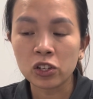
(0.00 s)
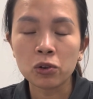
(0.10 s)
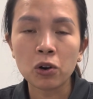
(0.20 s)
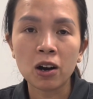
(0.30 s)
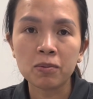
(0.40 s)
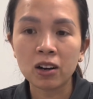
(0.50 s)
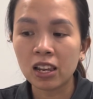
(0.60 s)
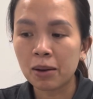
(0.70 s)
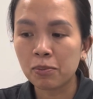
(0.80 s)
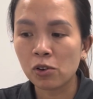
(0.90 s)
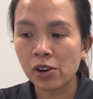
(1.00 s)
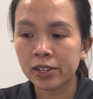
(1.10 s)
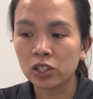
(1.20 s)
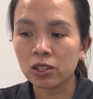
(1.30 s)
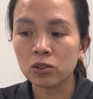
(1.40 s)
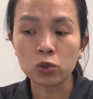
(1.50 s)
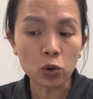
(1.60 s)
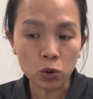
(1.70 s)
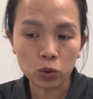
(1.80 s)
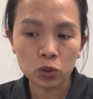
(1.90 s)
use of collaboration
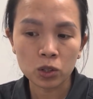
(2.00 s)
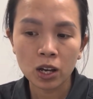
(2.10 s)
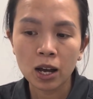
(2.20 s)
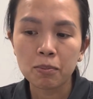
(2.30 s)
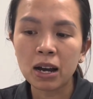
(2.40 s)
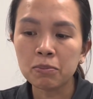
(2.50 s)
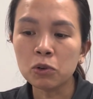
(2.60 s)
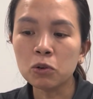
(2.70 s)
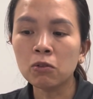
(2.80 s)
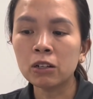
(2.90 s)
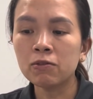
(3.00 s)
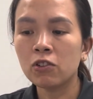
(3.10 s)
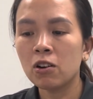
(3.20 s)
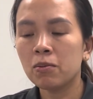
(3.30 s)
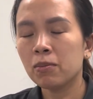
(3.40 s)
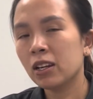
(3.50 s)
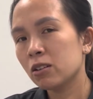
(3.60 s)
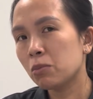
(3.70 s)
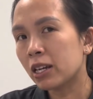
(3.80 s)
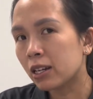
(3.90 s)
tools by moving from
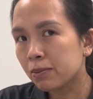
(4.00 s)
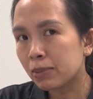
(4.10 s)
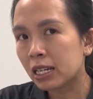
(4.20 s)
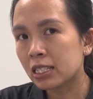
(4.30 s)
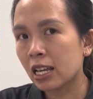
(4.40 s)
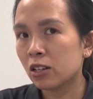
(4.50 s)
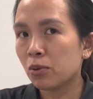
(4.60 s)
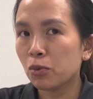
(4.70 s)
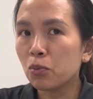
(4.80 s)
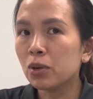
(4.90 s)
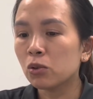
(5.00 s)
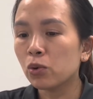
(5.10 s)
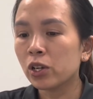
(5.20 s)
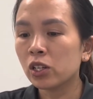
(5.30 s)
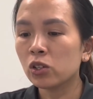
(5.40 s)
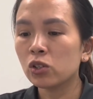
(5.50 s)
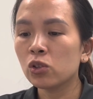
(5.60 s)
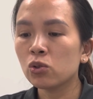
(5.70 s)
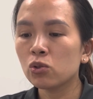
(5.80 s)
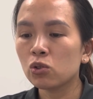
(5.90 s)
because at the moment we
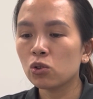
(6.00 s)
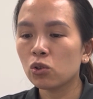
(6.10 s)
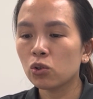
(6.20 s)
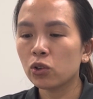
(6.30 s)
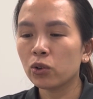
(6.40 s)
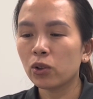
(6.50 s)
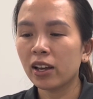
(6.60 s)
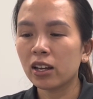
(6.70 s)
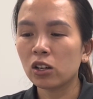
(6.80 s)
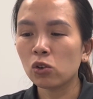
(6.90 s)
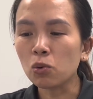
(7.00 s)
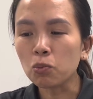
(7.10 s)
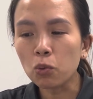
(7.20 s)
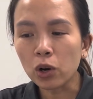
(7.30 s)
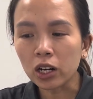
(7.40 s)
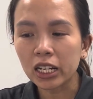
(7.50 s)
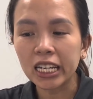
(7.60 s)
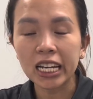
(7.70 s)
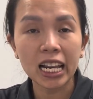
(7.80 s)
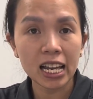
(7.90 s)
used to use like group work
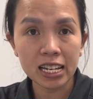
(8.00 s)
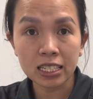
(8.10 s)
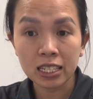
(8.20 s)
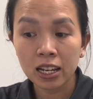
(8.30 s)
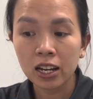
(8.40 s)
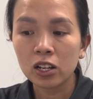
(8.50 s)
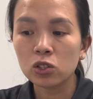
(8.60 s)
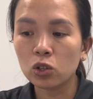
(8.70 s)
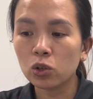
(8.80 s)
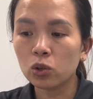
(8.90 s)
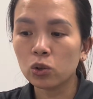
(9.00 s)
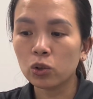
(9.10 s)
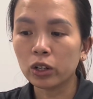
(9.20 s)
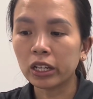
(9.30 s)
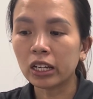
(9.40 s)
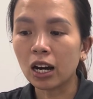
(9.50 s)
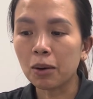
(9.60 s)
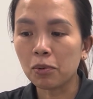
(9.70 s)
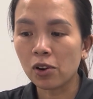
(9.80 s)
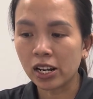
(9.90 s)
in class to
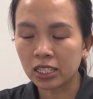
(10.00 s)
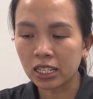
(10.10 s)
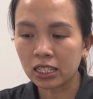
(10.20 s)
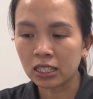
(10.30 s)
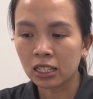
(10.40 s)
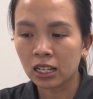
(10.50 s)
incorporating